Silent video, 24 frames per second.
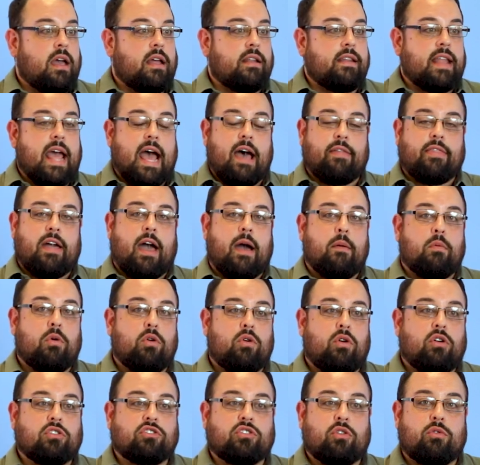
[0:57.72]
Now that will
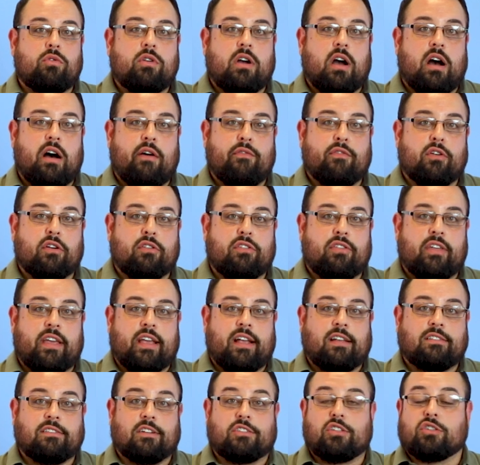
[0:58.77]
also cover
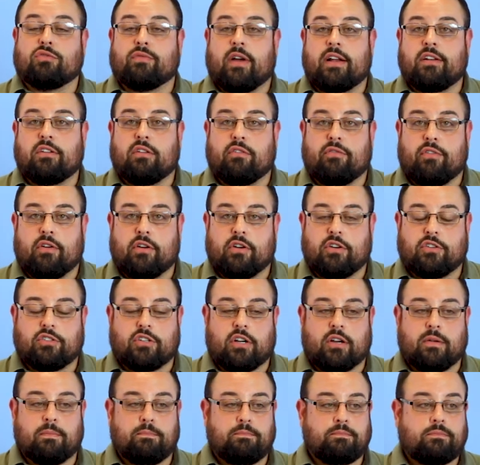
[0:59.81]
things such as rental
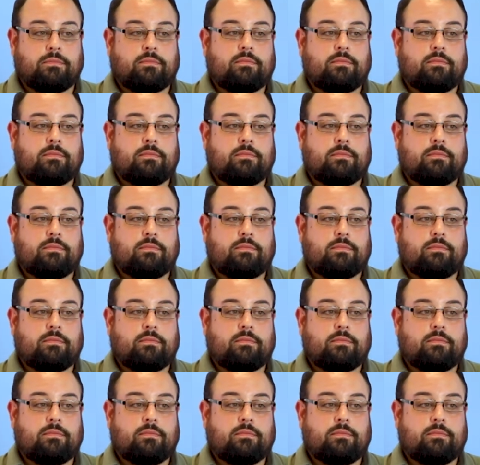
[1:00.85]
furniture.